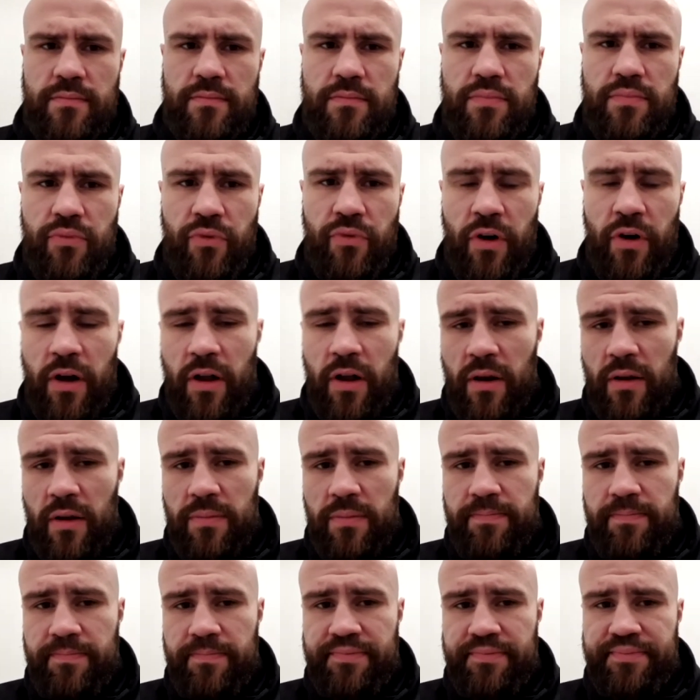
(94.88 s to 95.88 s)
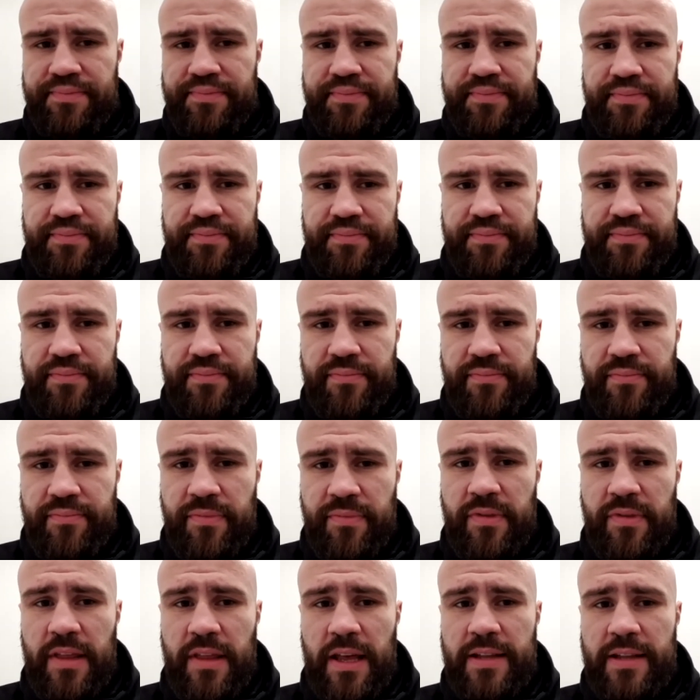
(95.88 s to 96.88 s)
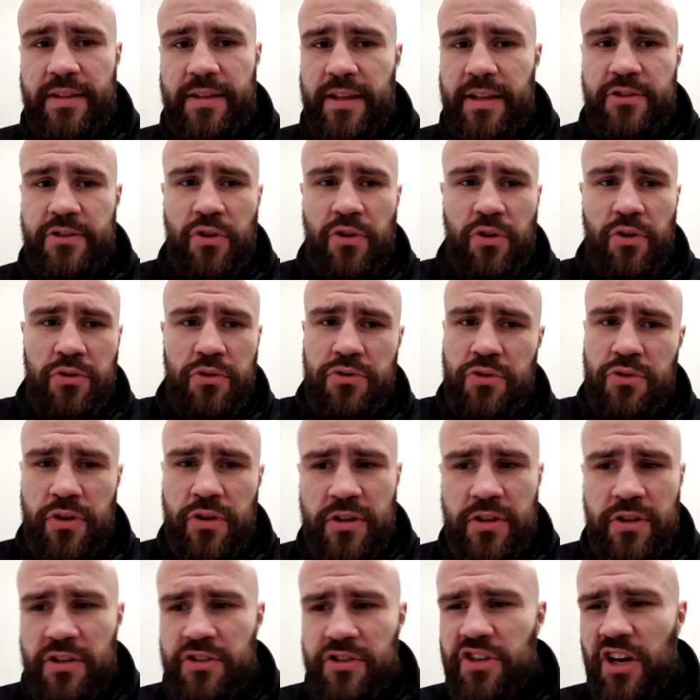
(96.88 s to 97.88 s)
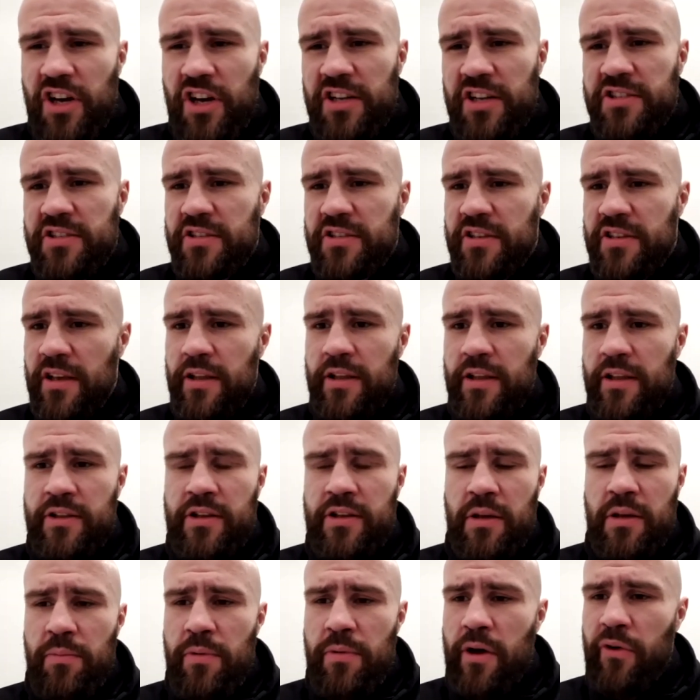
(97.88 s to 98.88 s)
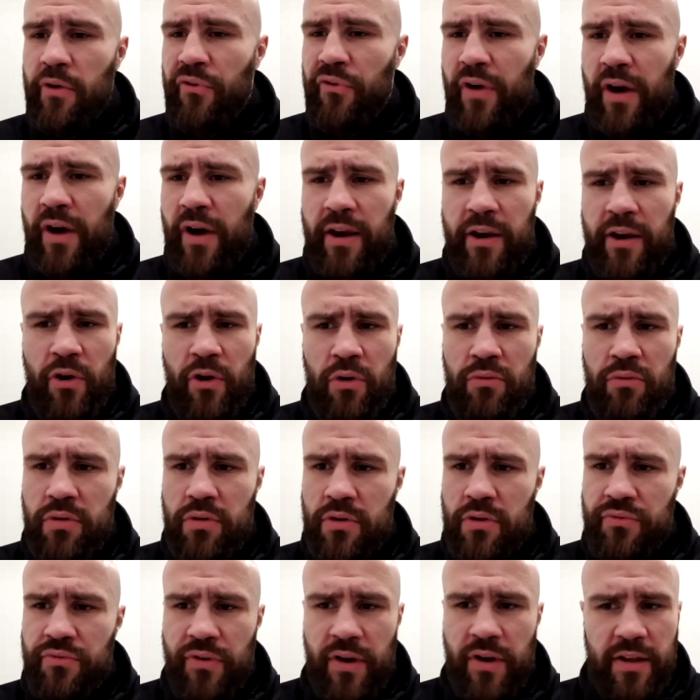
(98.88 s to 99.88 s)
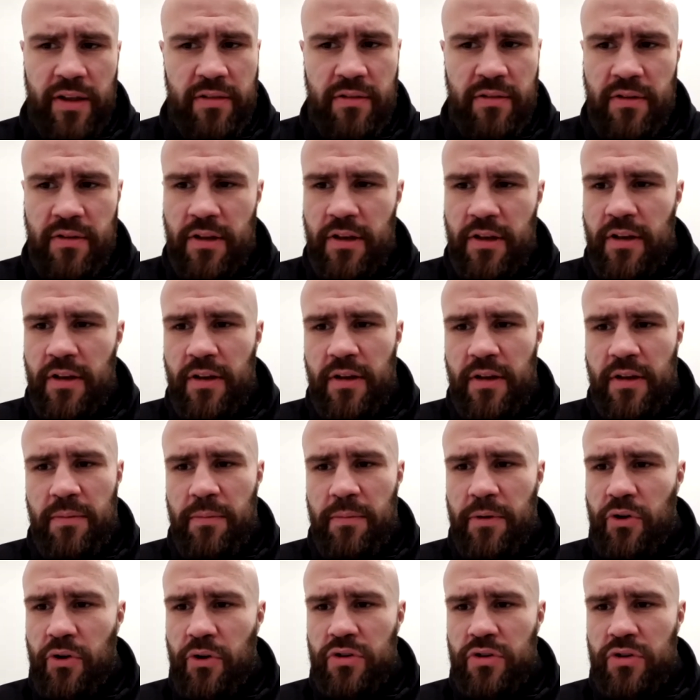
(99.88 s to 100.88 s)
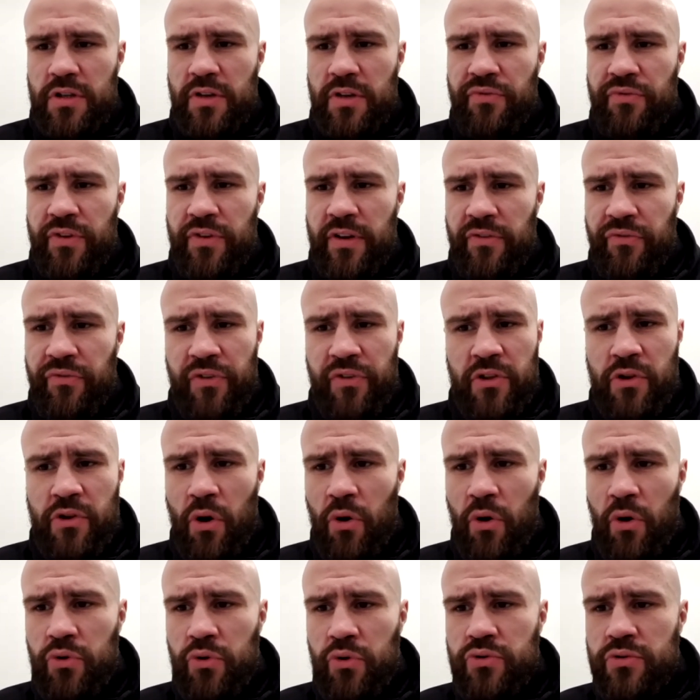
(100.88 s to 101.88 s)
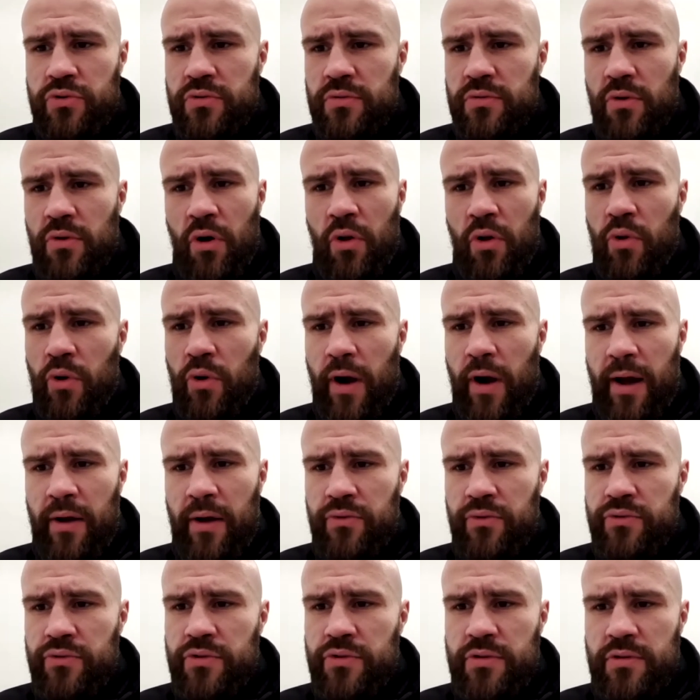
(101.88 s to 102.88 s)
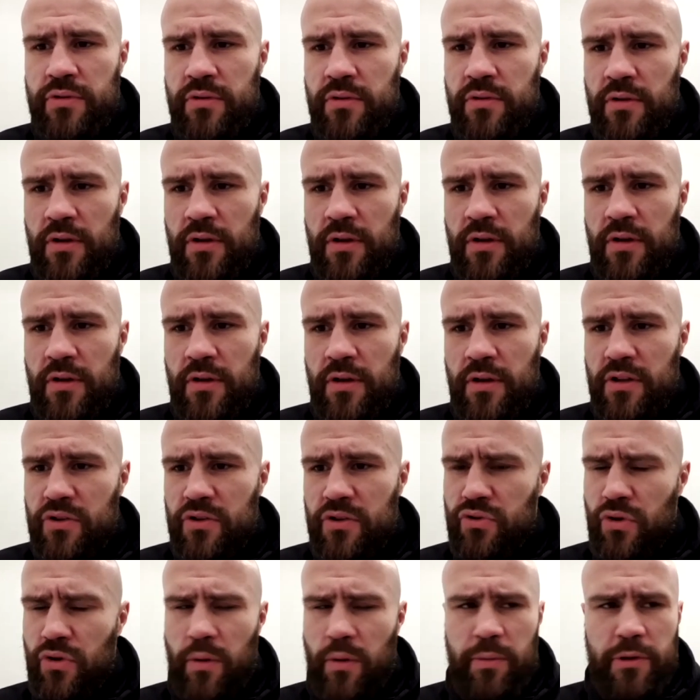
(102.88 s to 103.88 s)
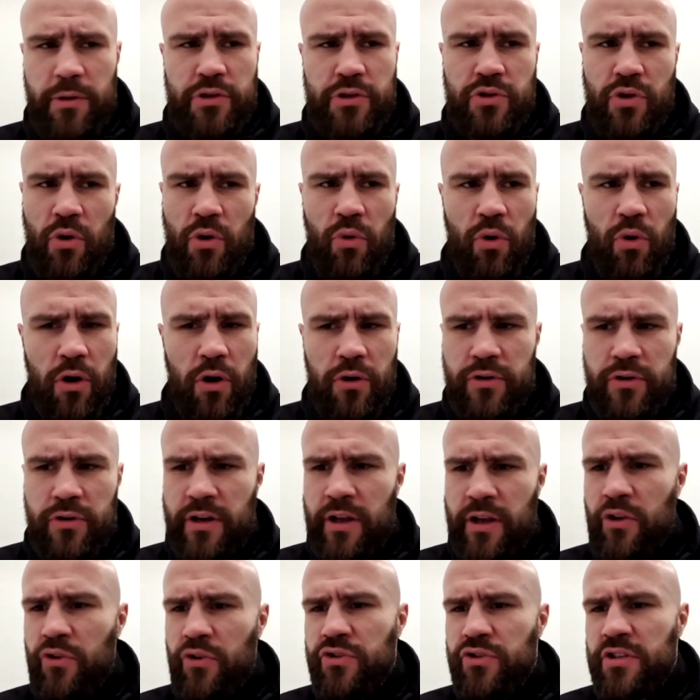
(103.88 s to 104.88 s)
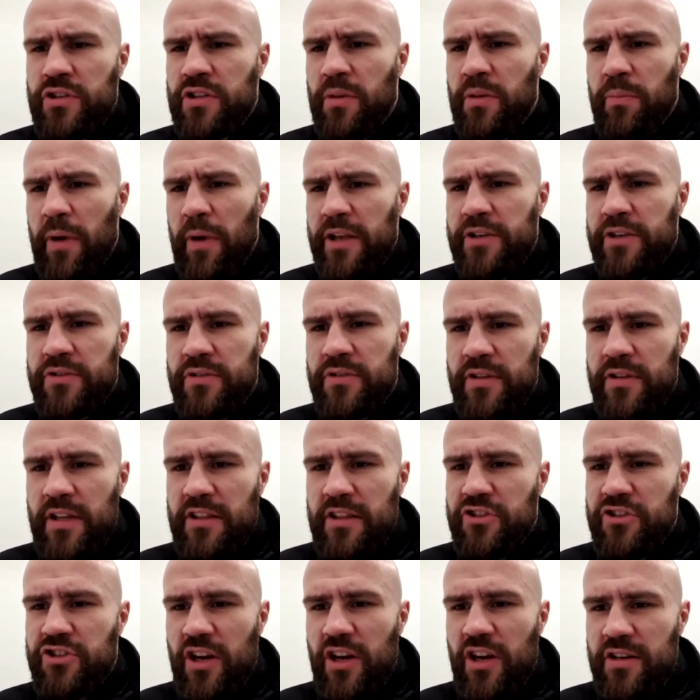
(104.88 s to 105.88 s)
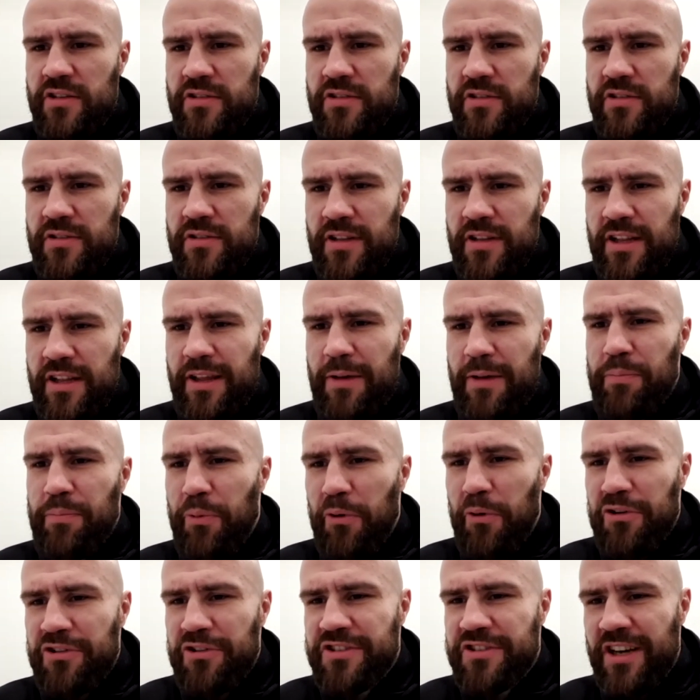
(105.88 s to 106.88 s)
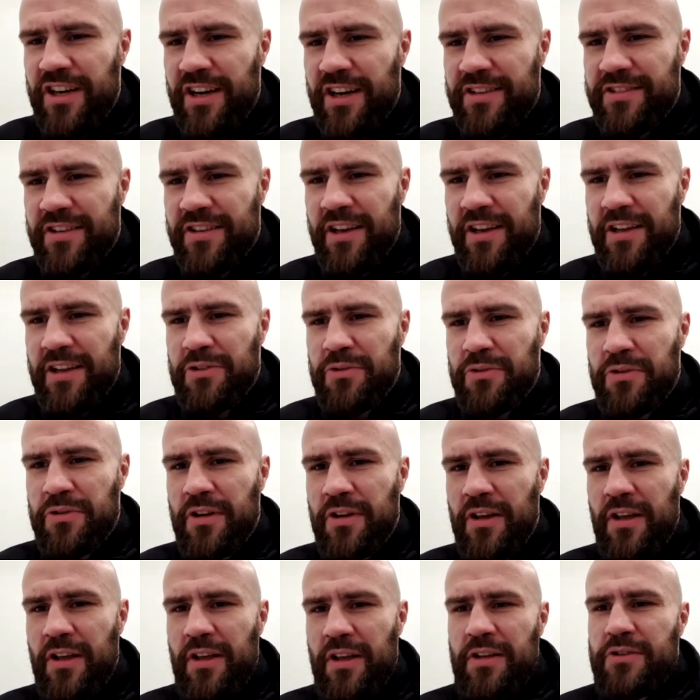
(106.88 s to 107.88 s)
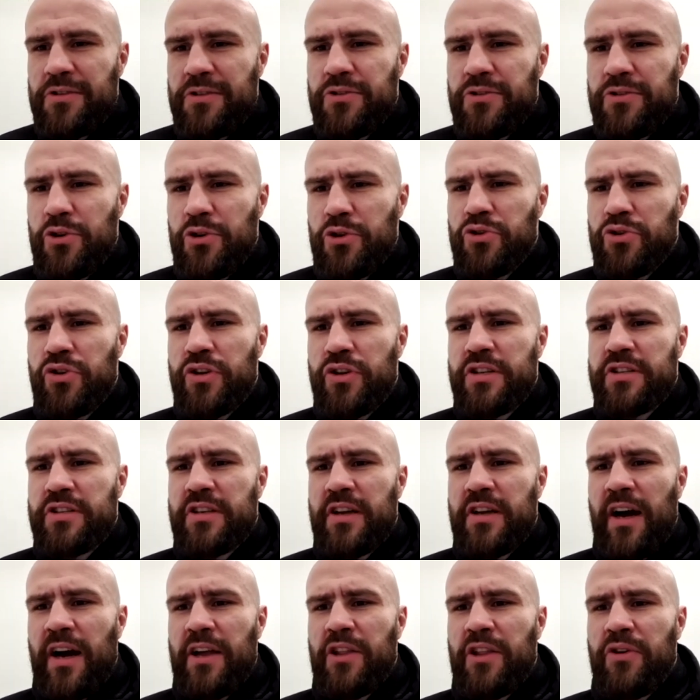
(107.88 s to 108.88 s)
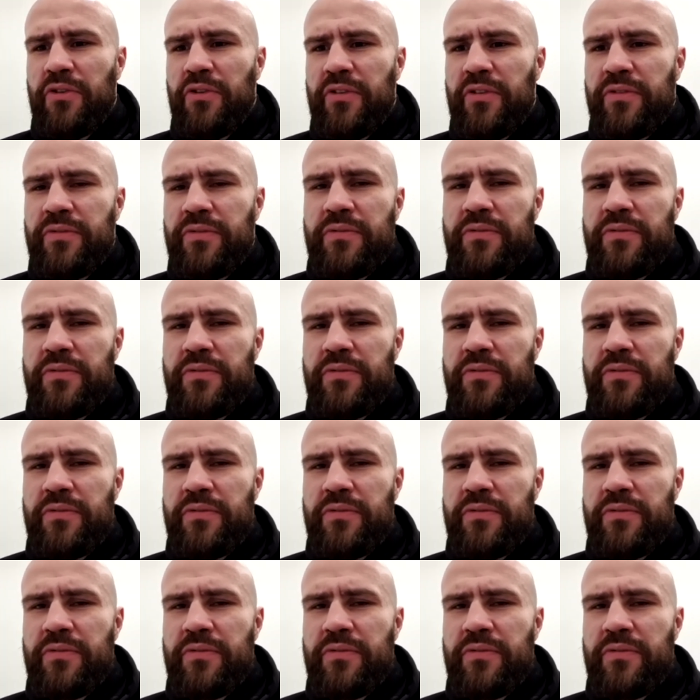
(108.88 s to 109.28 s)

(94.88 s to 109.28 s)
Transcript: Well, That's also in the judges' case. It can be a very awkward fight because if it goes all rounds, it's going to be so. Can you just imagine that judge, poor judge, had to? Joshua is kind of